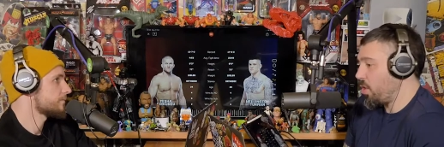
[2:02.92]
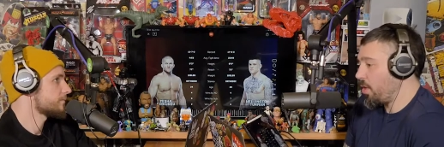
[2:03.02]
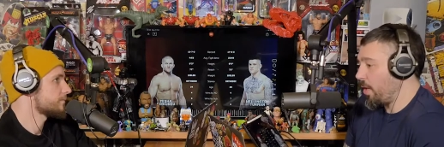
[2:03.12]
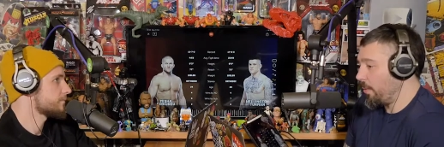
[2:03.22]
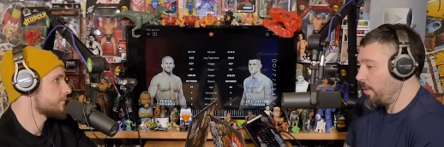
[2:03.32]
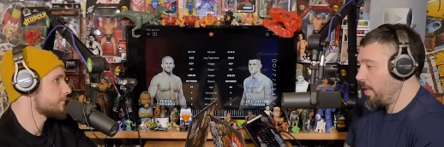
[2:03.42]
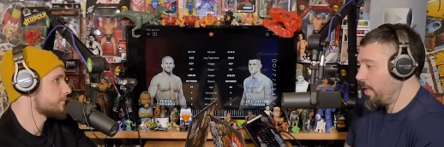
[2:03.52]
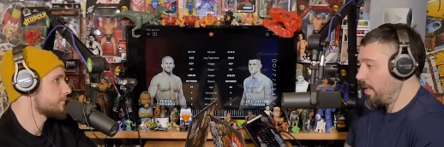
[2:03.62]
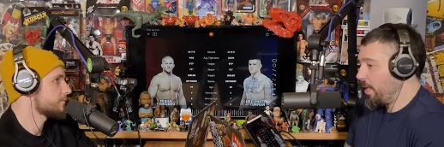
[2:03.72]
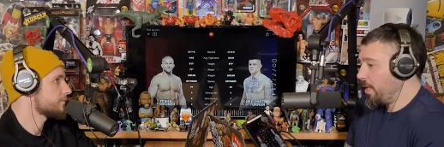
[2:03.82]
Speaker 1: Jotko,
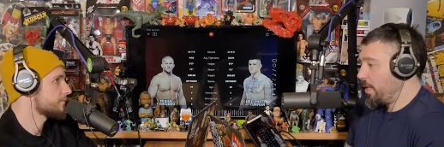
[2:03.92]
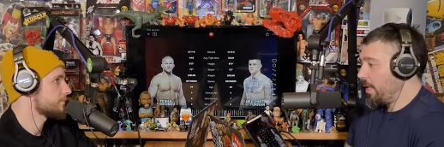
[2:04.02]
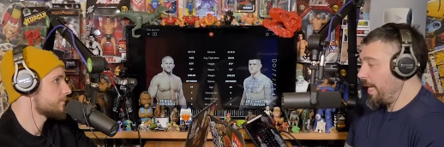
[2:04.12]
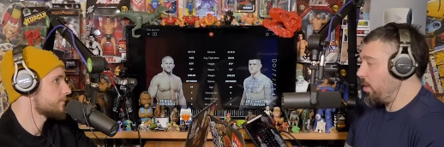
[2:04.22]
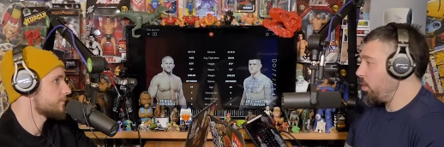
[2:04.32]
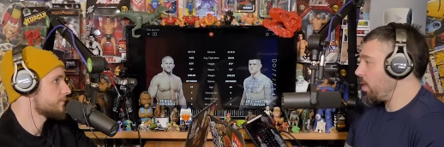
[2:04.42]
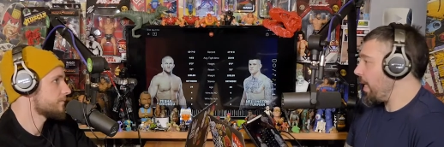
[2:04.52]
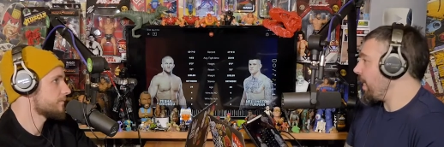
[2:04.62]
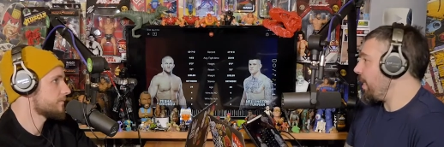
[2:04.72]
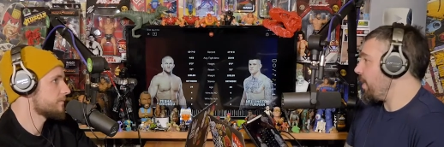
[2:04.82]
it looks
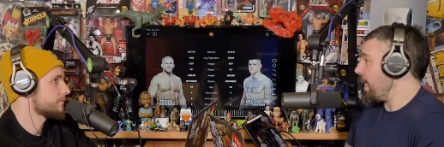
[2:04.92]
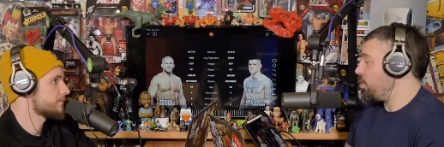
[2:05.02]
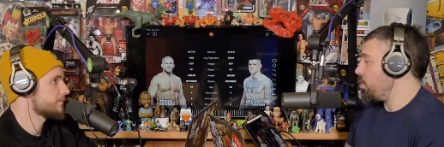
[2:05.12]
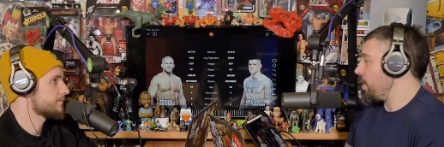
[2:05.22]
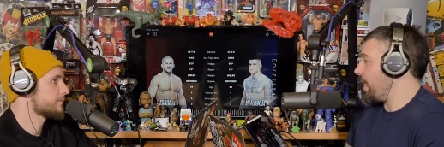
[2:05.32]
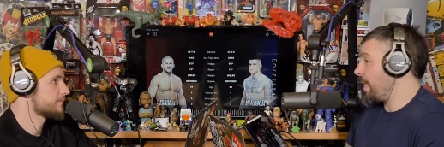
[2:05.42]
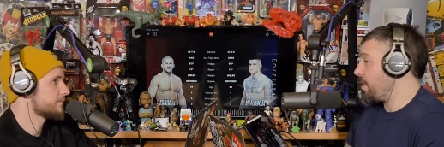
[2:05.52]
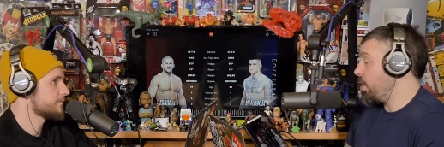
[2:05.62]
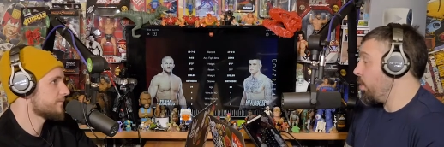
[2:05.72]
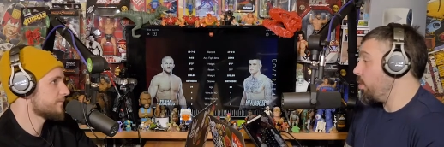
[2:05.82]
like he's just he's had
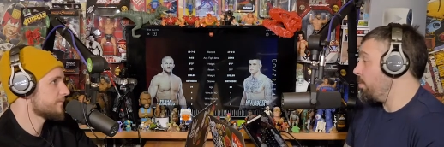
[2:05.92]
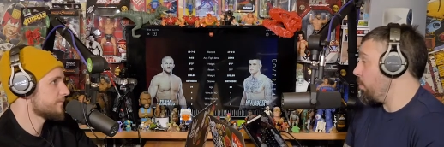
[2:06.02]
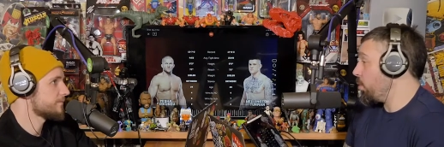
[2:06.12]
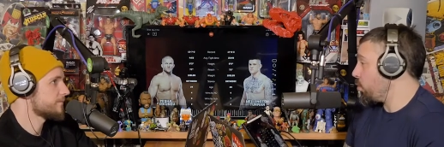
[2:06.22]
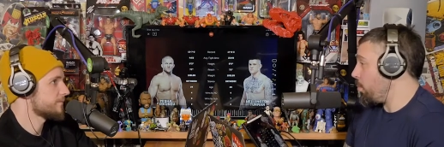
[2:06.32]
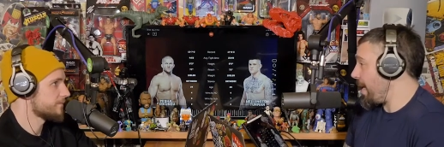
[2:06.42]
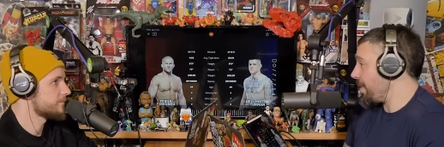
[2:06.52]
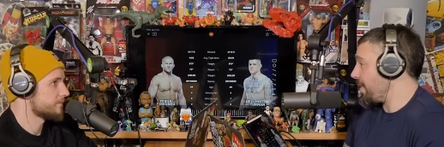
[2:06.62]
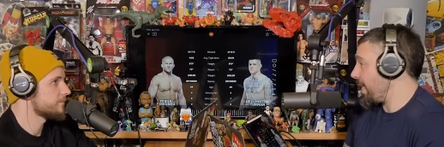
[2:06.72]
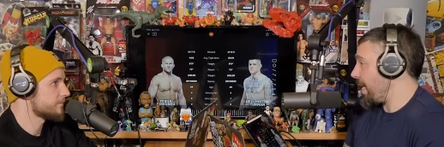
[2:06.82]
to lose muscle
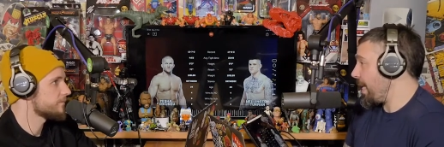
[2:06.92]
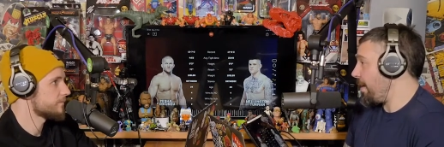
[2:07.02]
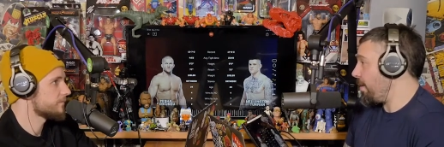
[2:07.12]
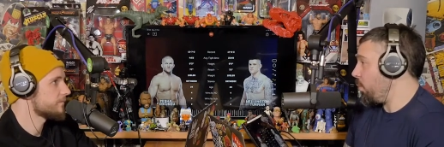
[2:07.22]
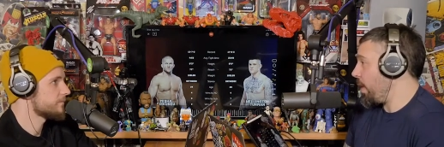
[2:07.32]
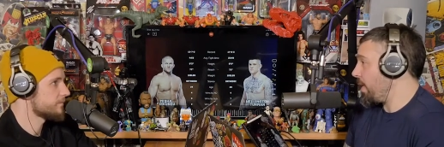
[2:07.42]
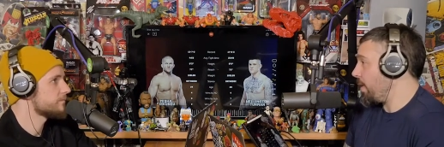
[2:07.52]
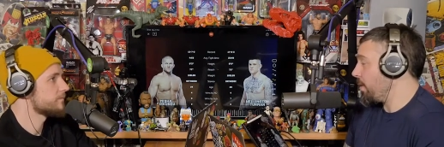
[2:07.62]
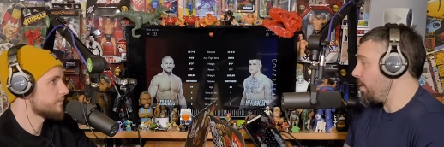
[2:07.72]
mass to get down in weight.